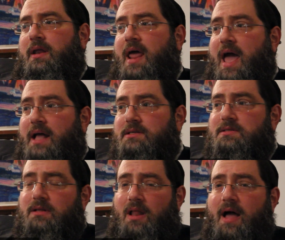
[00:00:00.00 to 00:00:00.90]

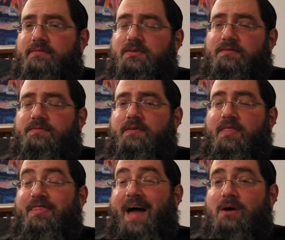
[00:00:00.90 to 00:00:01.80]
enhance the lives of
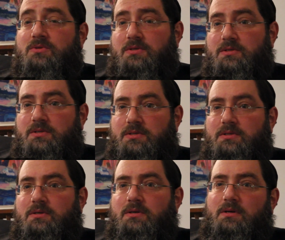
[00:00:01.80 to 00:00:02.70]
thousands